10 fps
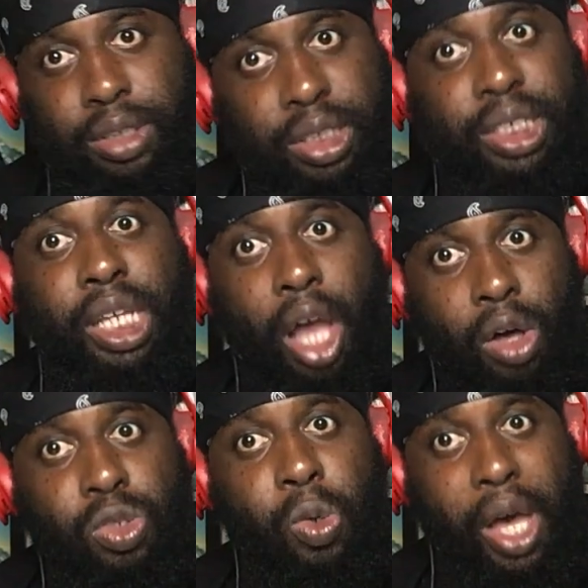she
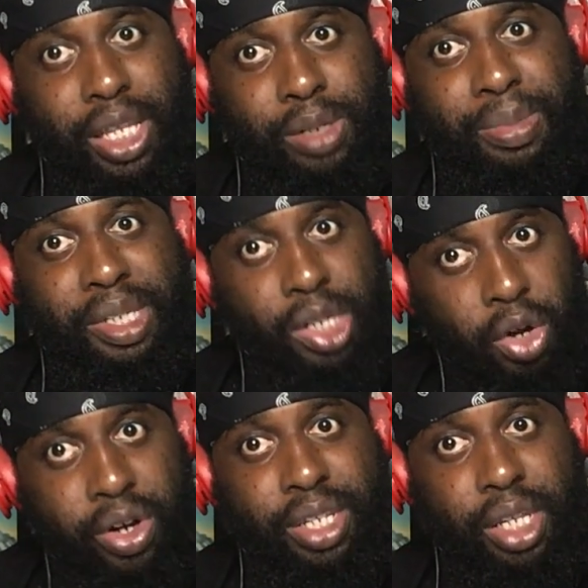also has some
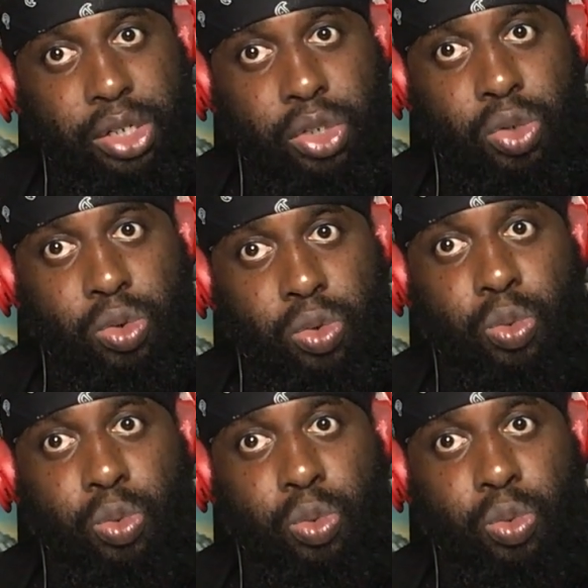serious issues,